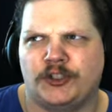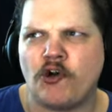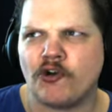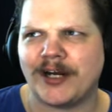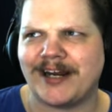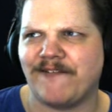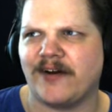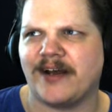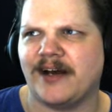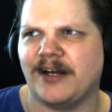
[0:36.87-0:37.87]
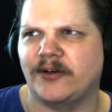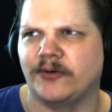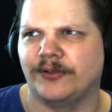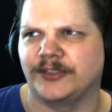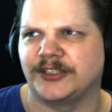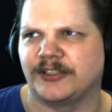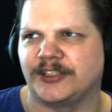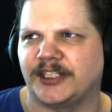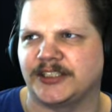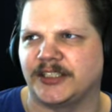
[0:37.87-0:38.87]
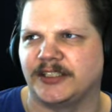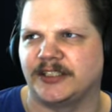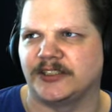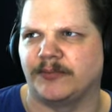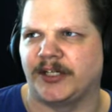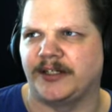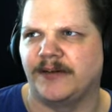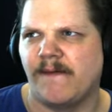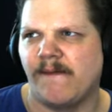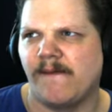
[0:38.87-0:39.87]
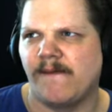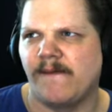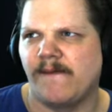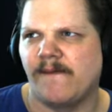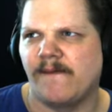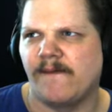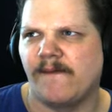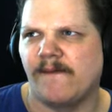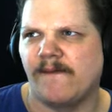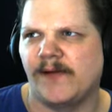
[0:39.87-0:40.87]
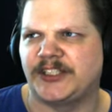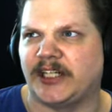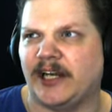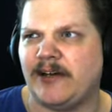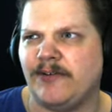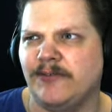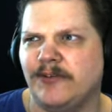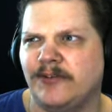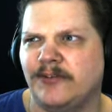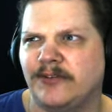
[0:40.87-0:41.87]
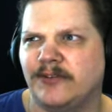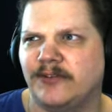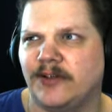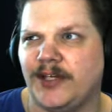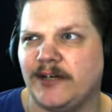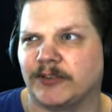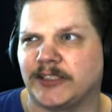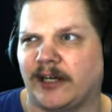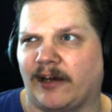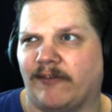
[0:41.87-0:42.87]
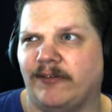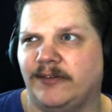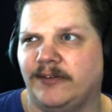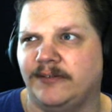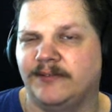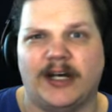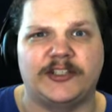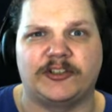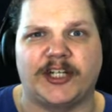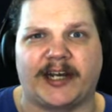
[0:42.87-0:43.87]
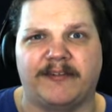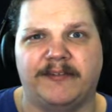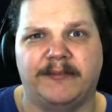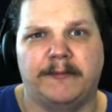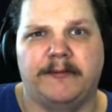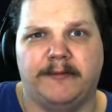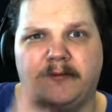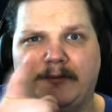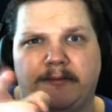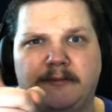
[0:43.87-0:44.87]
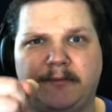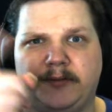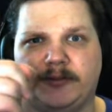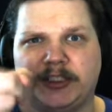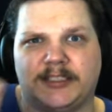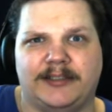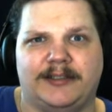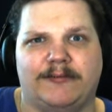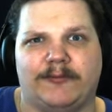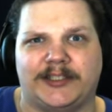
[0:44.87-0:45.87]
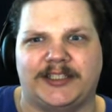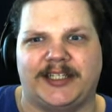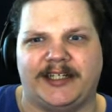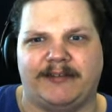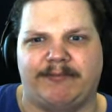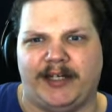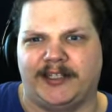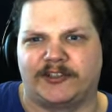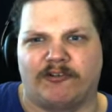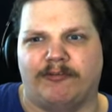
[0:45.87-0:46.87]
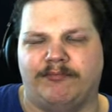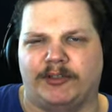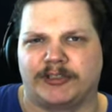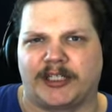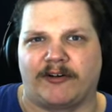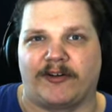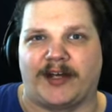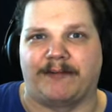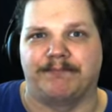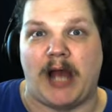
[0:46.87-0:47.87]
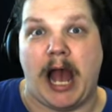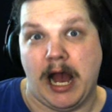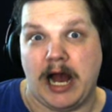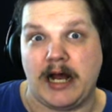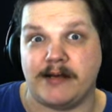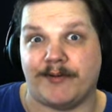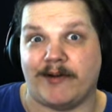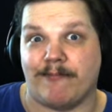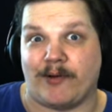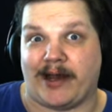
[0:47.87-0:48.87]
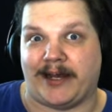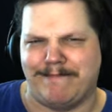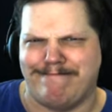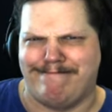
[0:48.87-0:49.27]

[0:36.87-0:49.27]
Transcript: Totally forgot who suggested this to me. SinLau? I think it was SinLau. I should check. You just uh, watch the intro music and all that. I'll be right back.